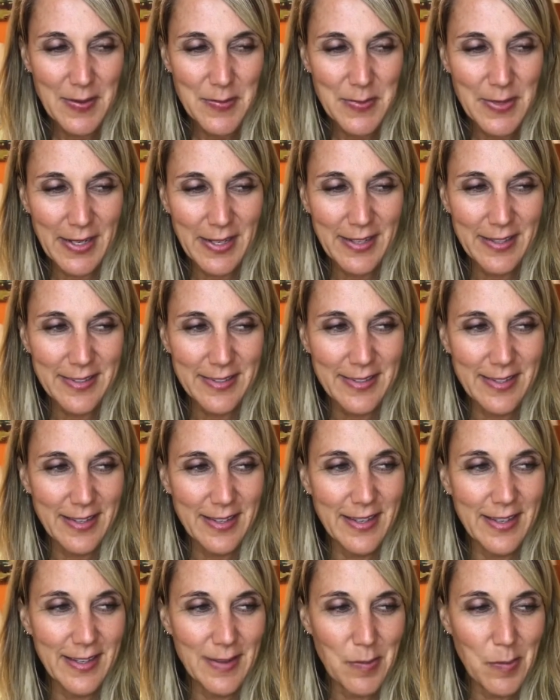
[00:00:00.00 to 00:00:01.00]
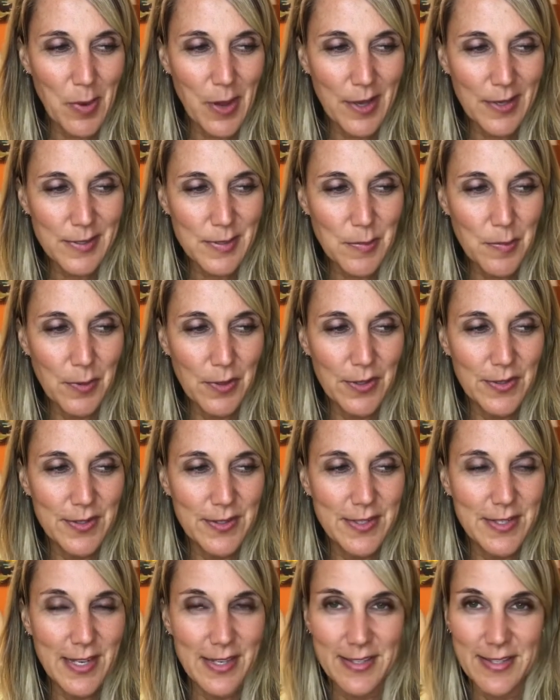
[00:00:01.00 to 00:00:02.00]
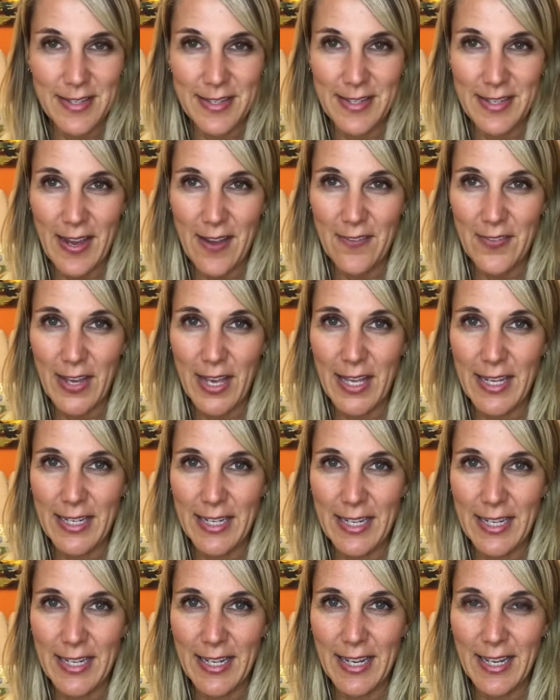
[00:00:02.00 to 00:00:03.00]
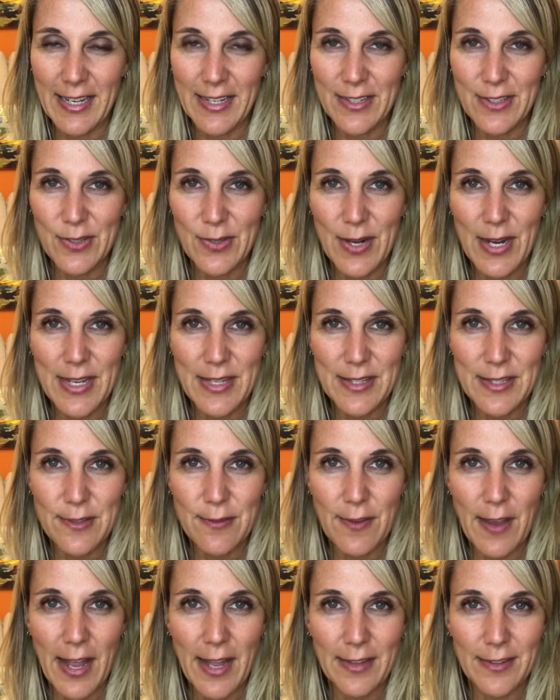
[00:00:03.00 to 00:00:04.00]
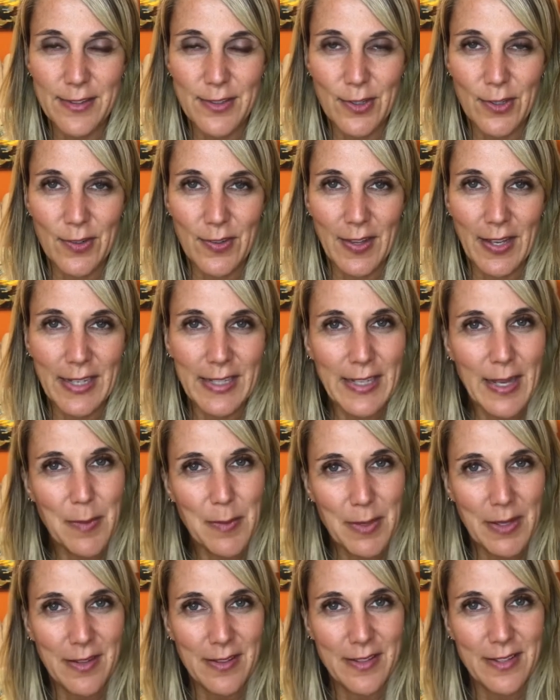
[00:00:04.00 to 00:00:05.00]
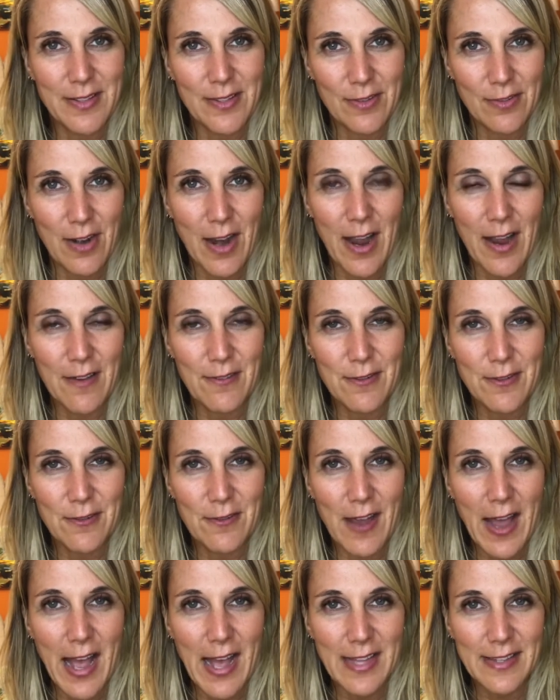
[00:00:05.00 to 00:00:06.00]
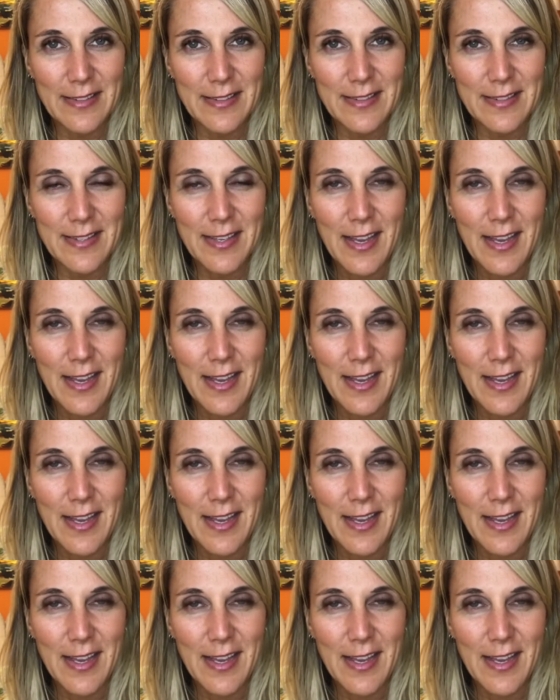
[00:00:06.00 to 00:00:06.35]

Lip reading: because the Impossible doesn't have any, and trans fats are like chemically derived fats,